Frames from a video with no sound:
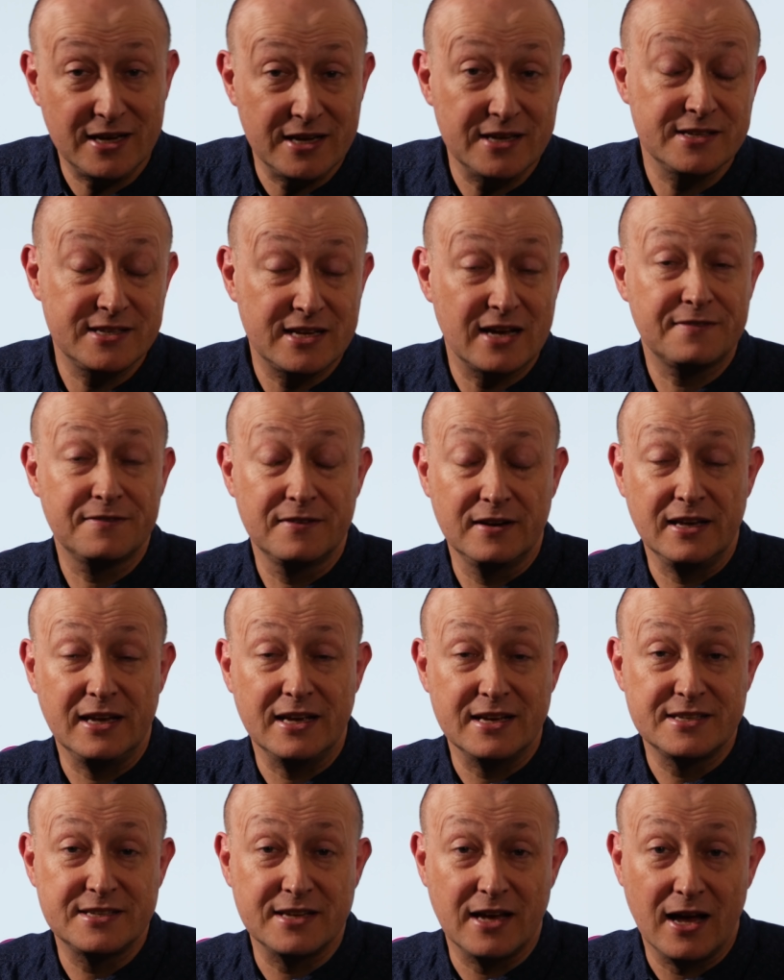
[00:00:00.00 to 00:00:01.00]
it definitely
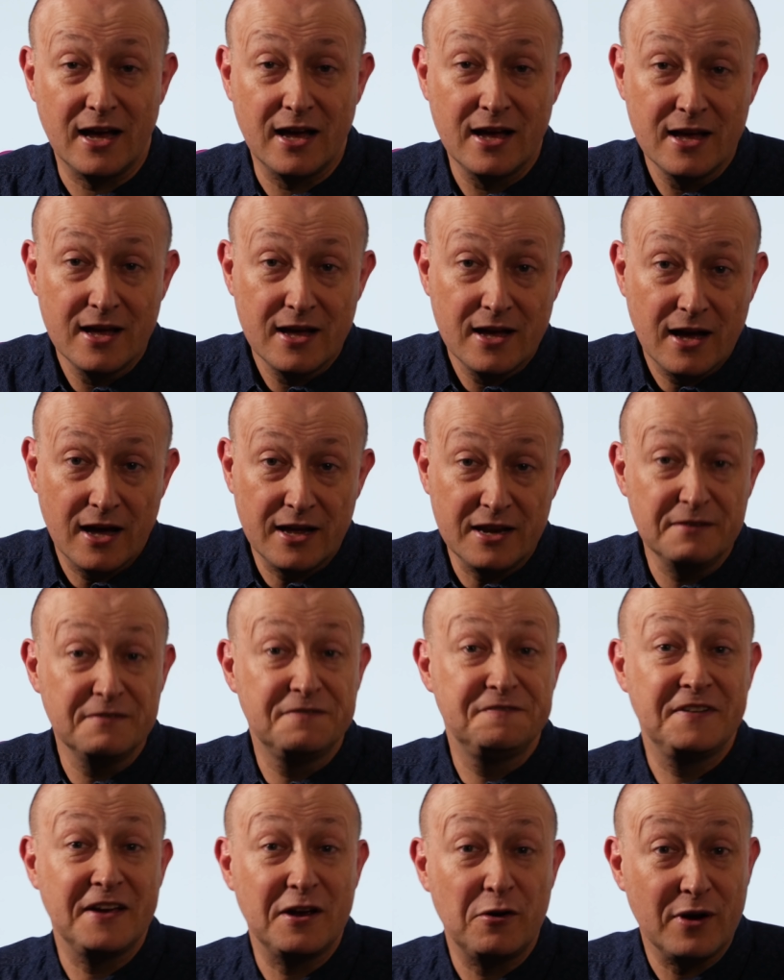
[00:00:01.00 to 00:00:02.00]
is an
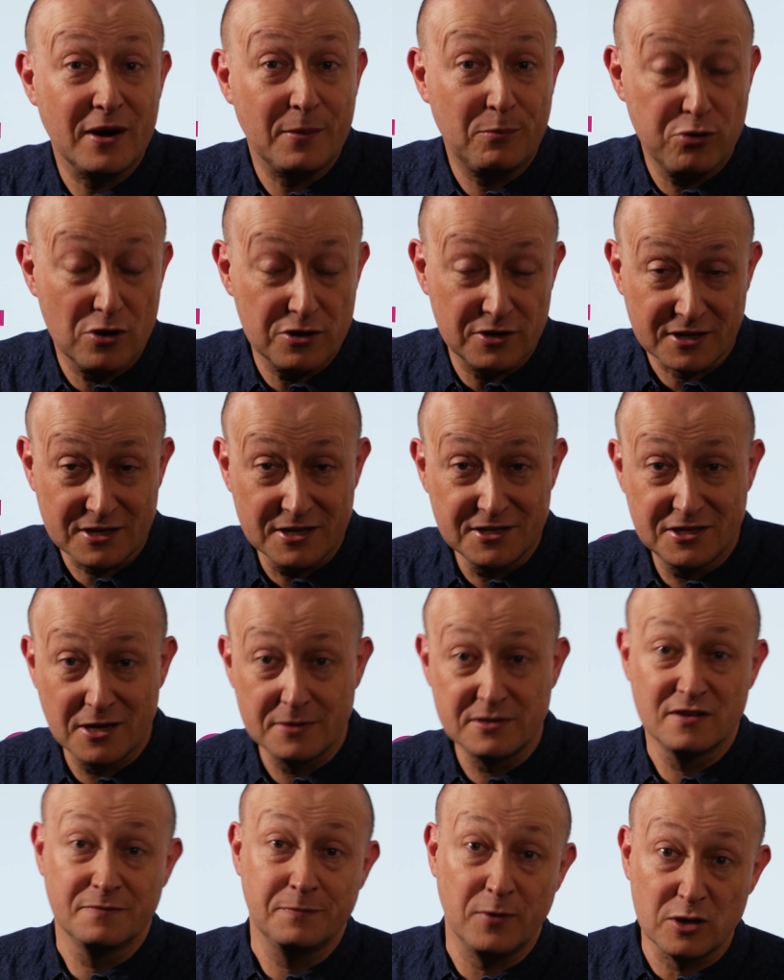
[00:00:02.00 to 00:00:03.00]
inferior product in
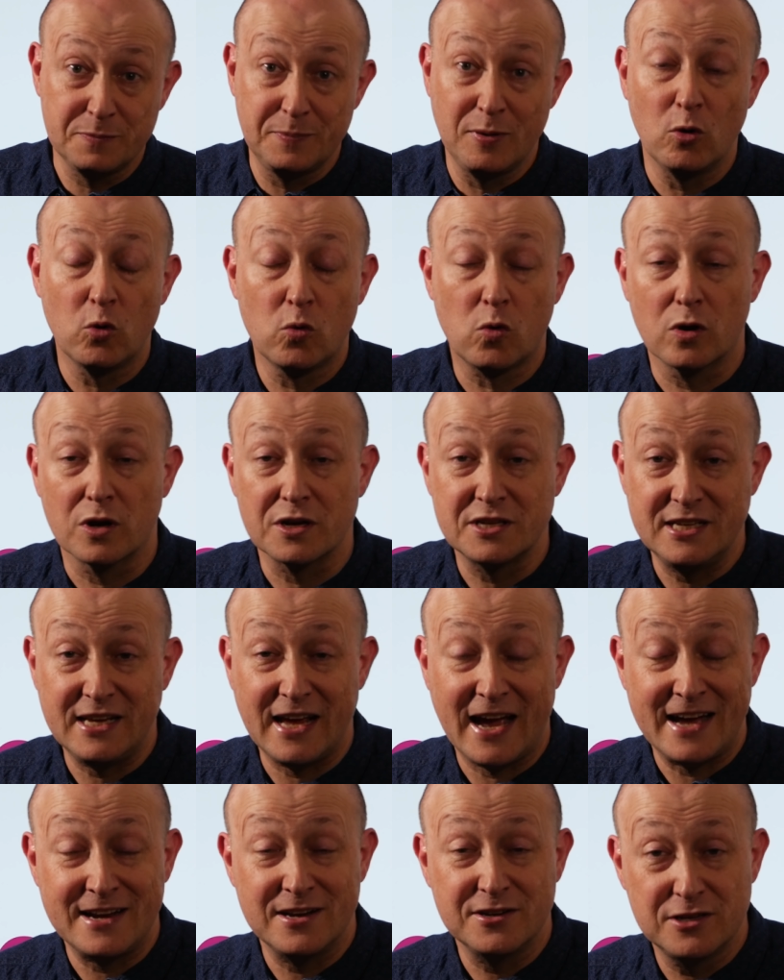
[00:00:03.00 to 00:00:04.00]
terms of both build quality
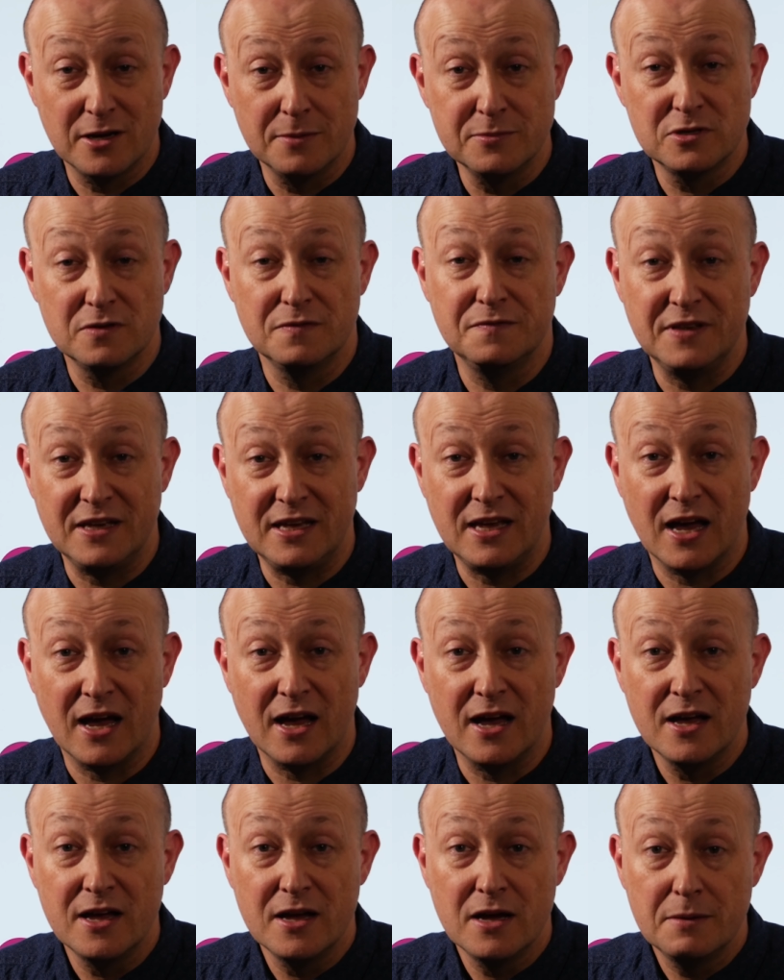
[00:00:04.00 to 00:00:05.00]
and in terms of
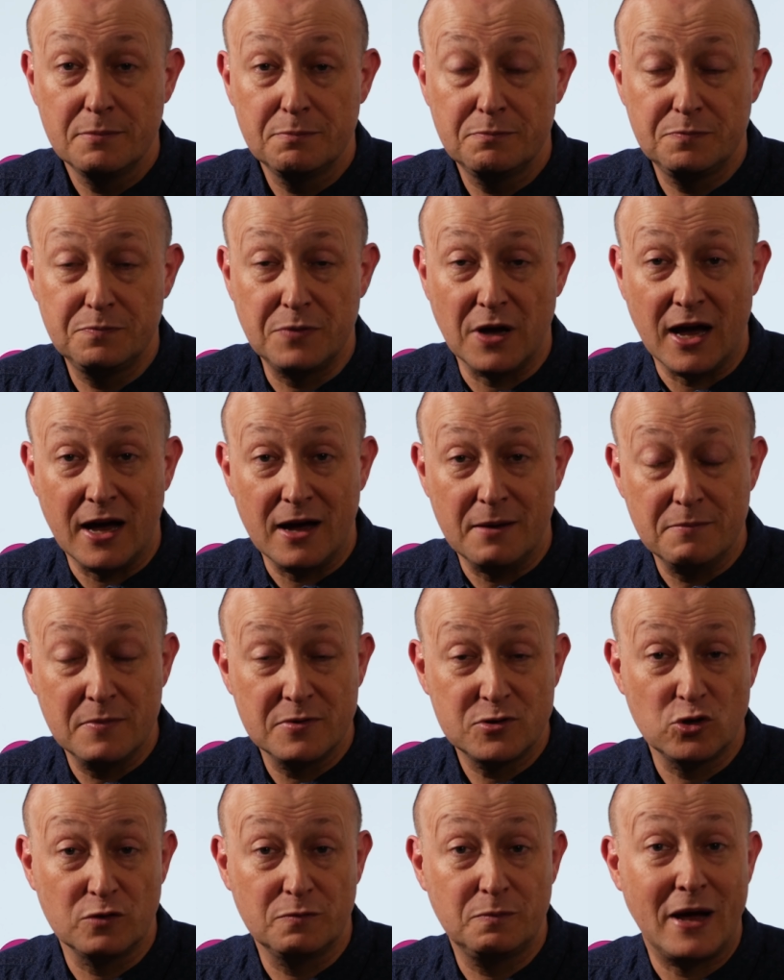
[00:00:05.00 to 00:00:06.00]
the
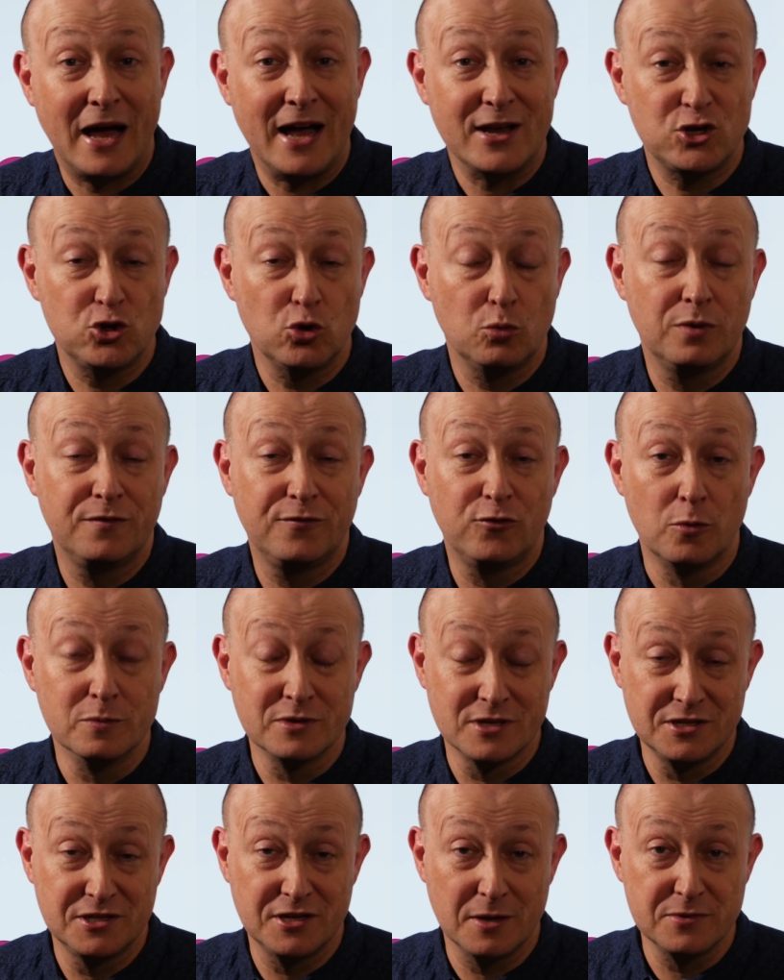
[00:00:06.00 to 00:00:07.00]
sort of actual
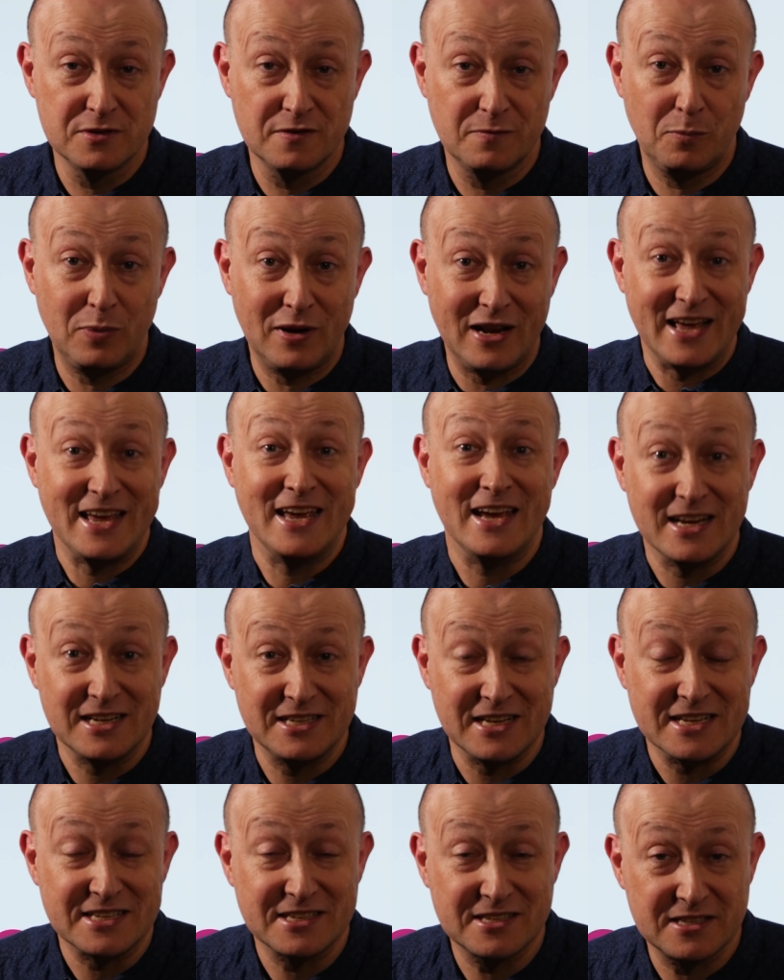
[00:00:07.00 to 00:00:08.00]
performance in terms of playing
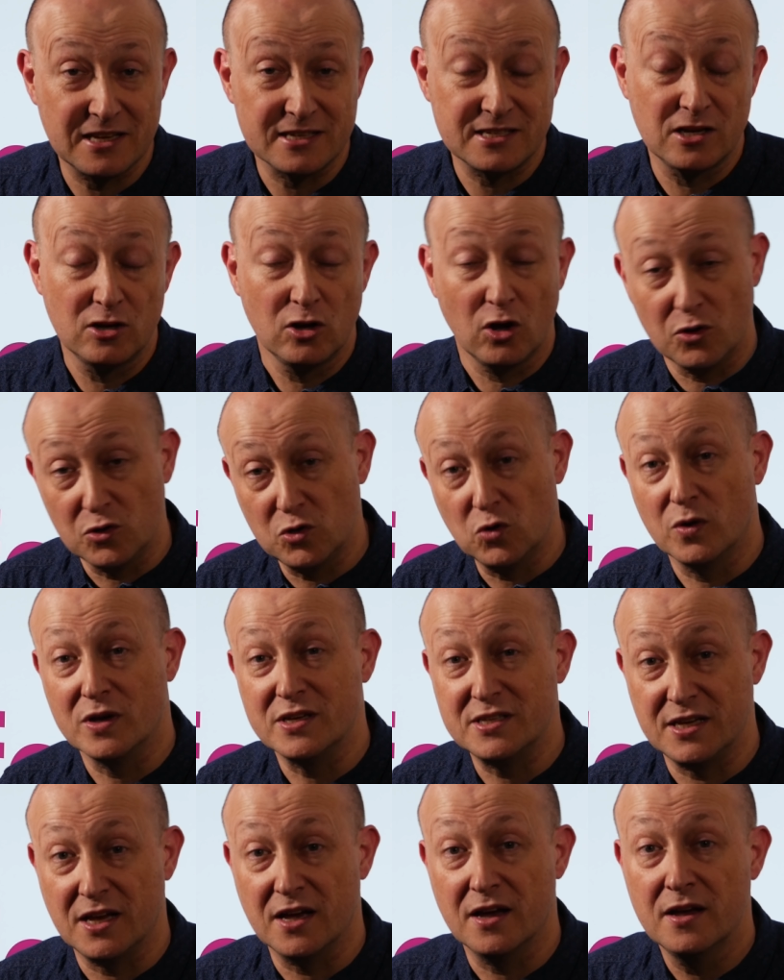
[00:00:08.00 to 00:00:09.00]
discs. It's a lot
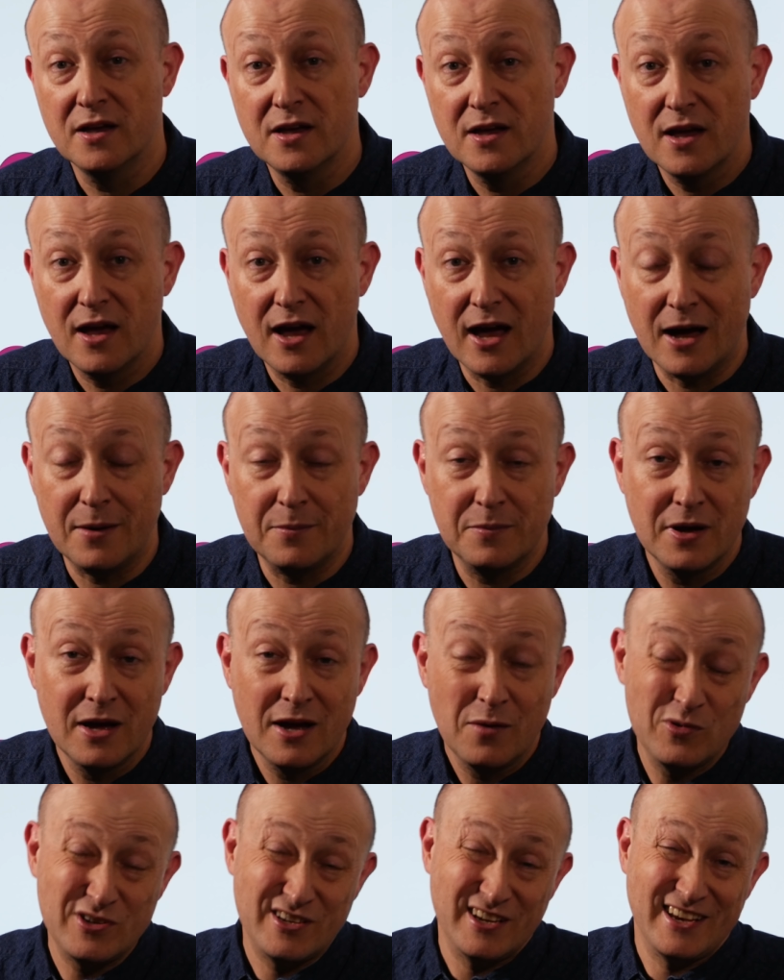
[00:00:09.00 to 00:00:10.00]
noisier,
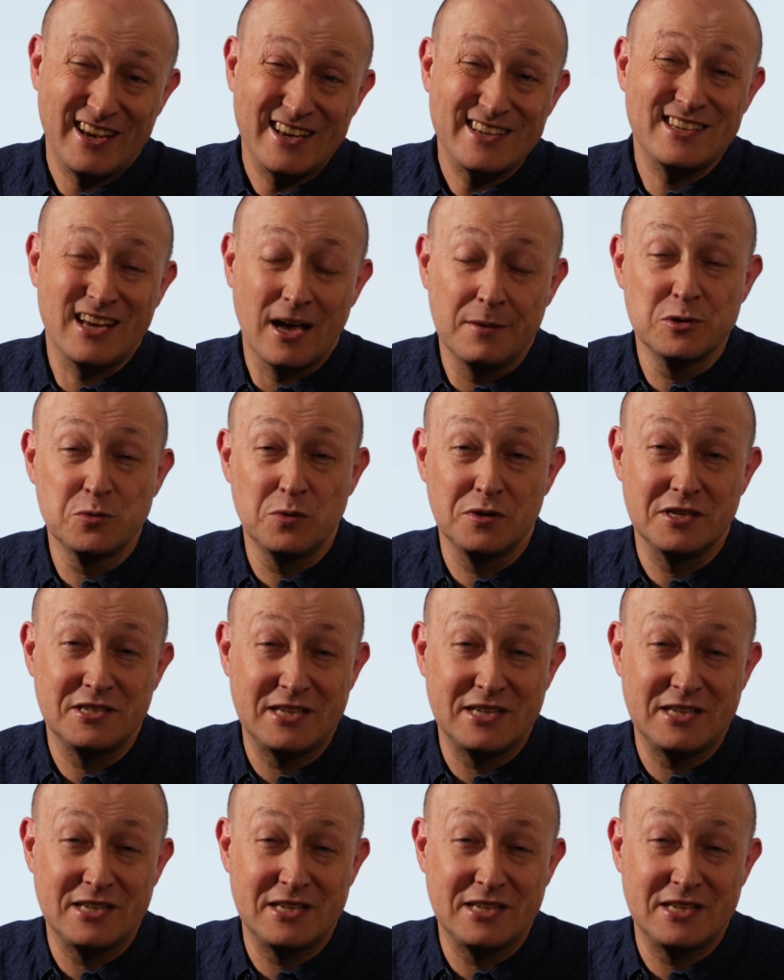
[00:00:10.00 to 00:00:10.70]
which I guess comes with the